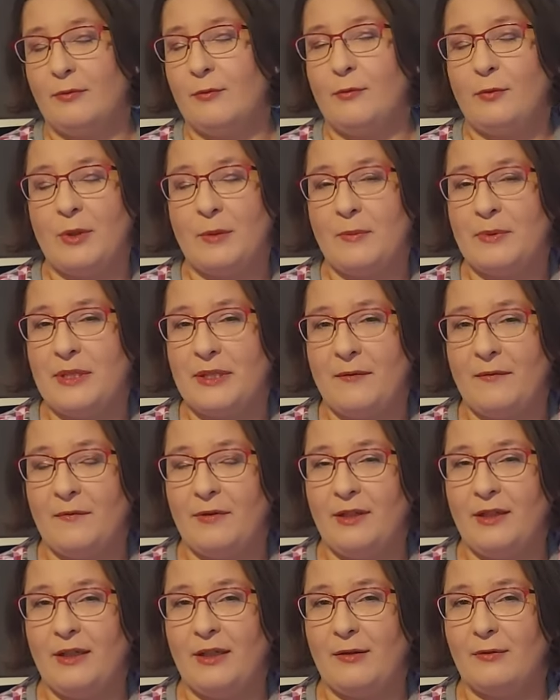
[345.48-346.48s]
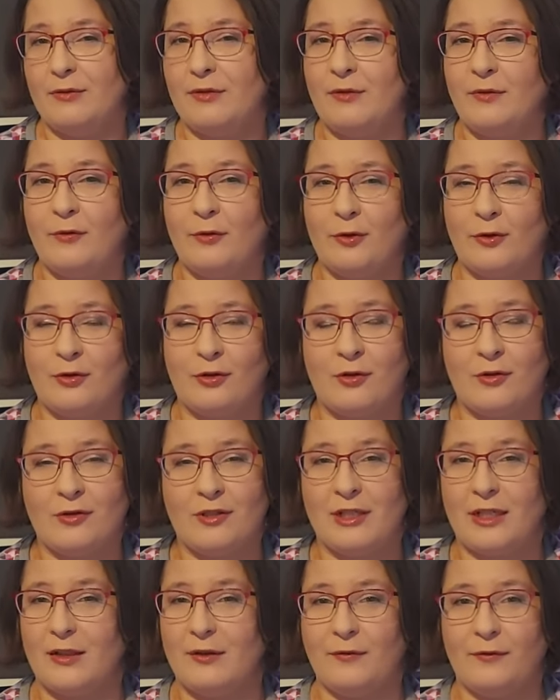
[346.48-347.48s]
whip something out for
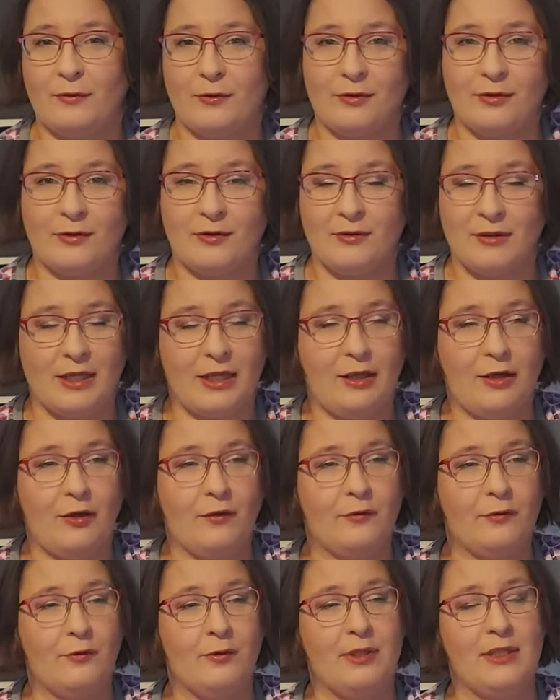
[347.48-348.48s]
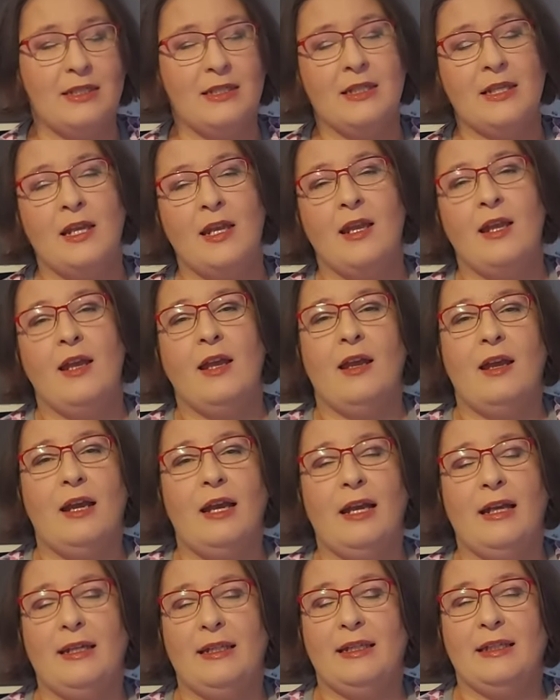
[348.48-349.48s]
yourself or a loved one.
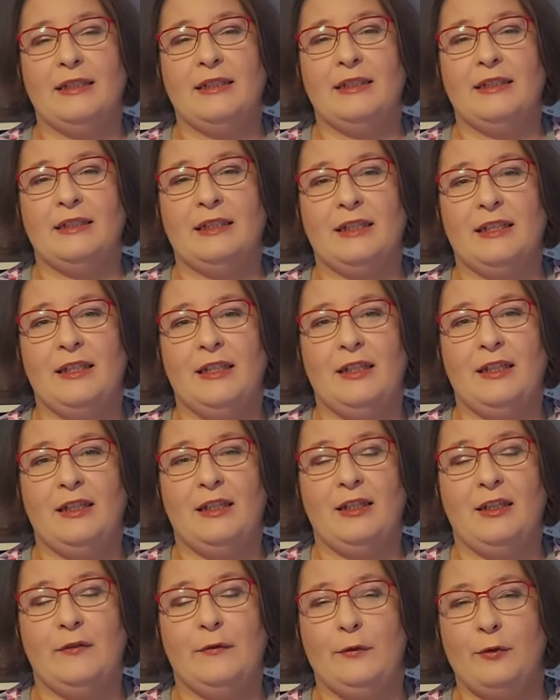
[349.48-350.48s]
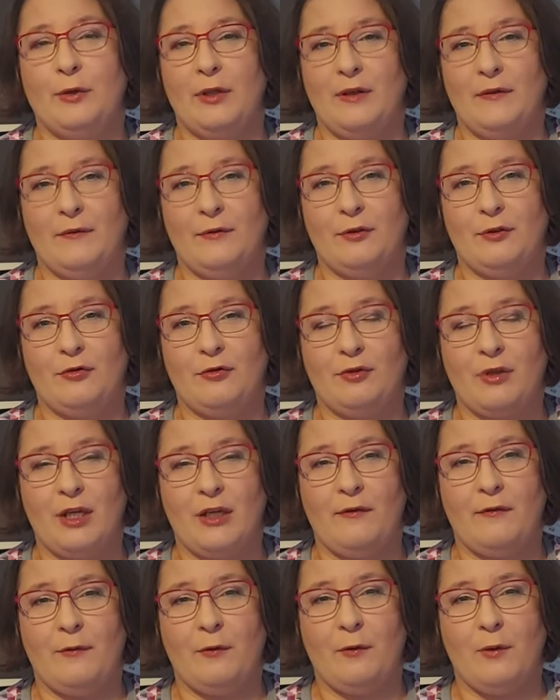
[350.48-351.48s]
And if you haven't
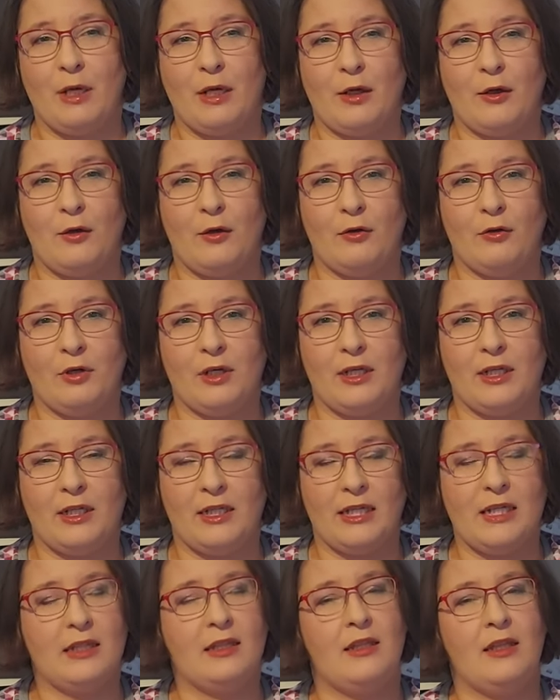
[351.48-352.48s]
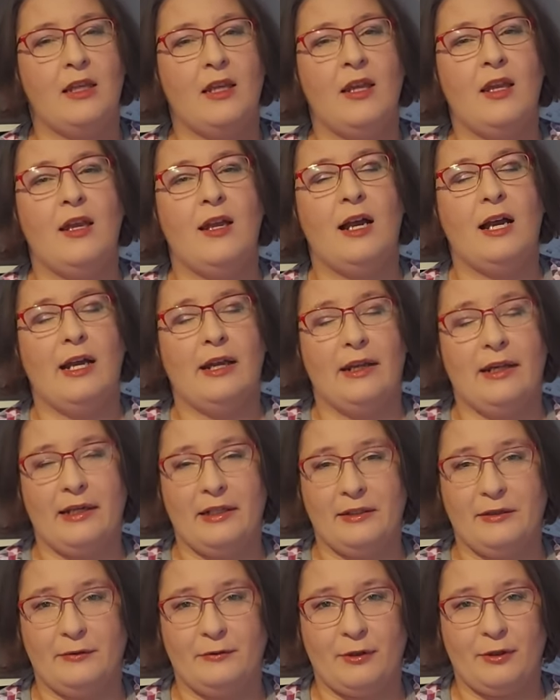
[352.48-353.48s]
tried faux angora yet, I
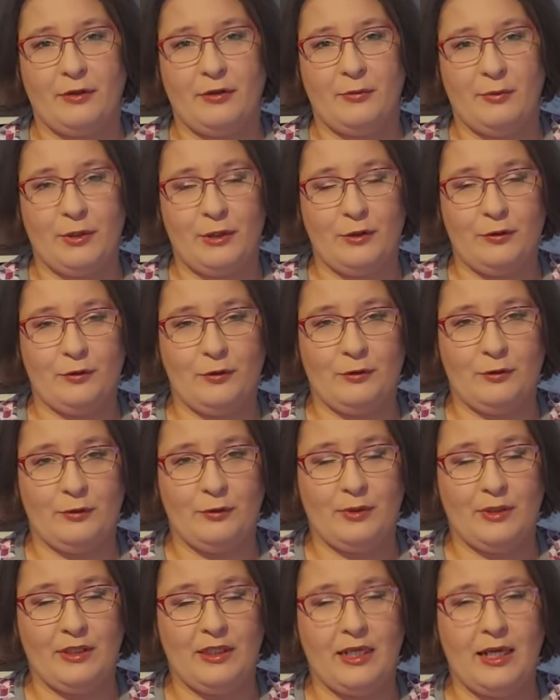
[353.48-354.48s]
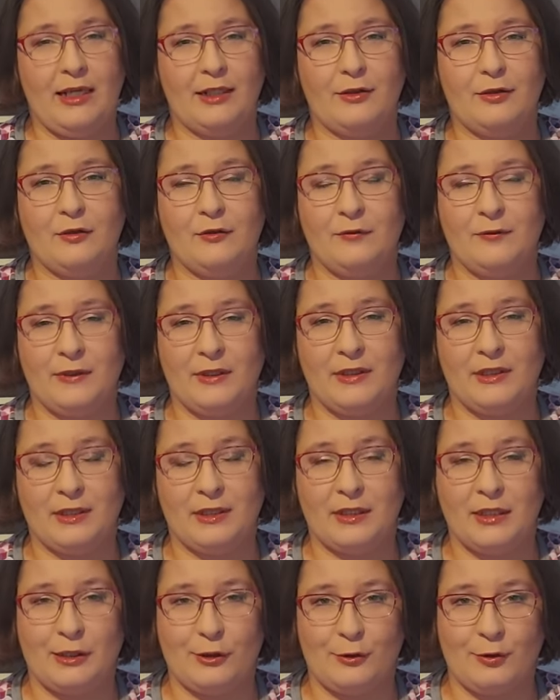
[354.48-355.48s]
highly recommend you do it. I don't think
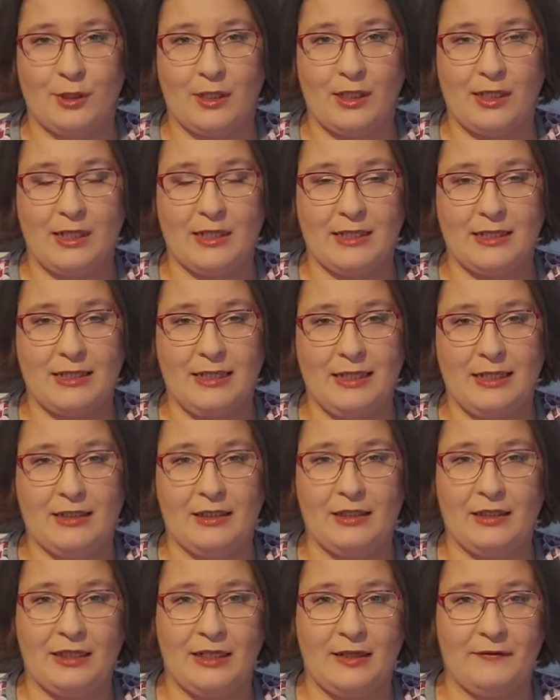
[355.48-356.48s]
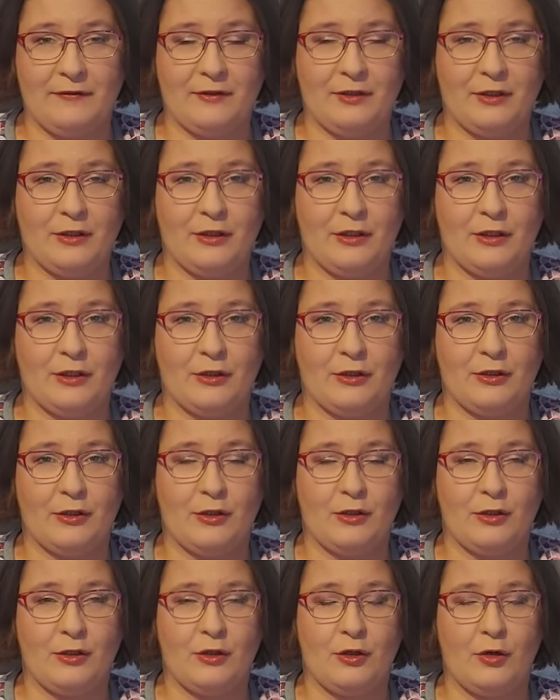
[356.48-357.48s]
that Andrea has any left in her
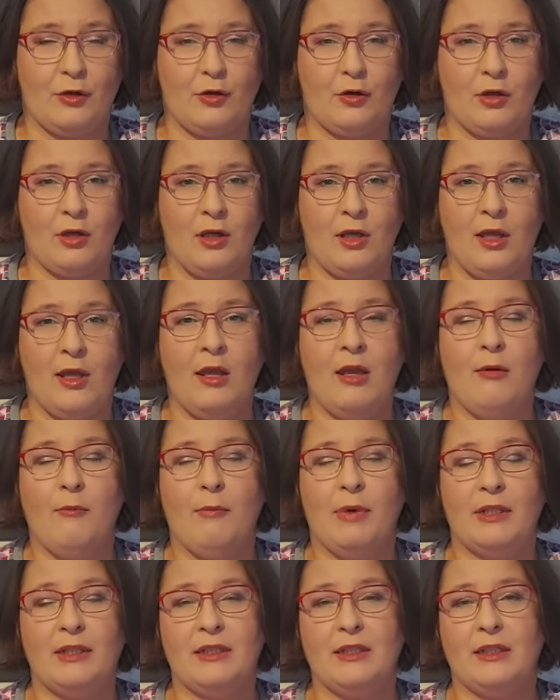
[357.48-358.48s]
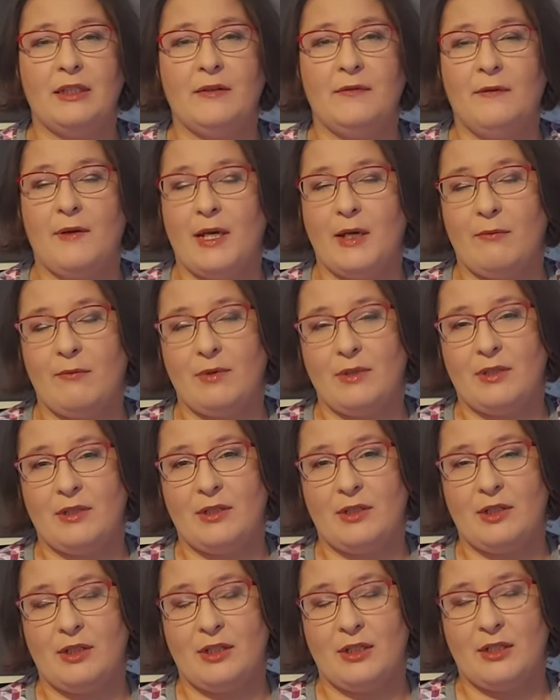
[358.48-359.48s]
stock, but if I will,
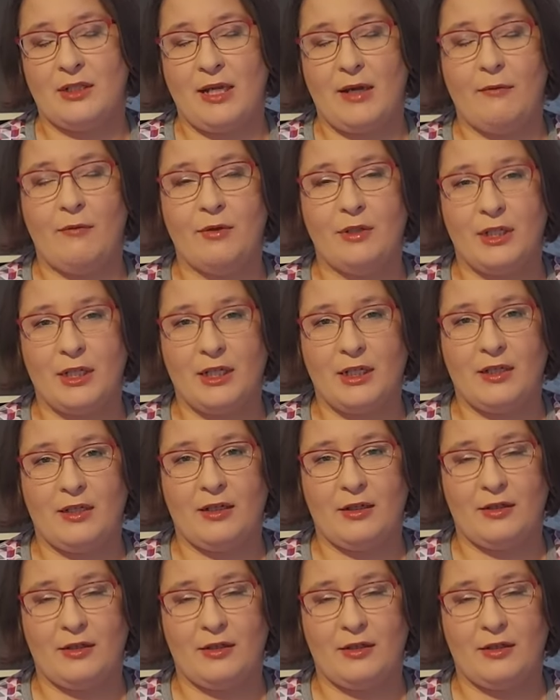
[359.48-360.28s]
I will check